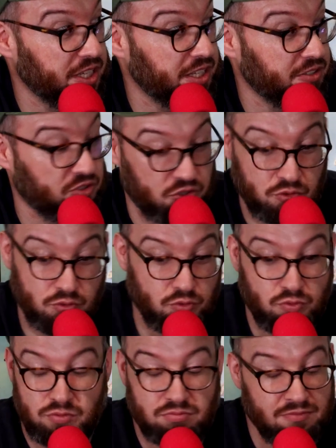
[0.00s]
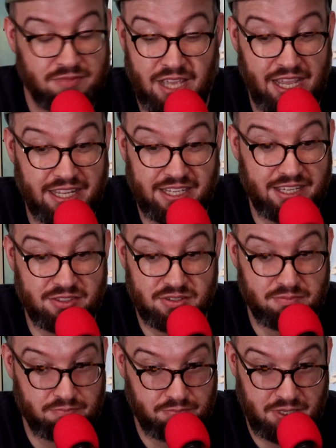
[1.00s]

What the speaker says: into, I guess,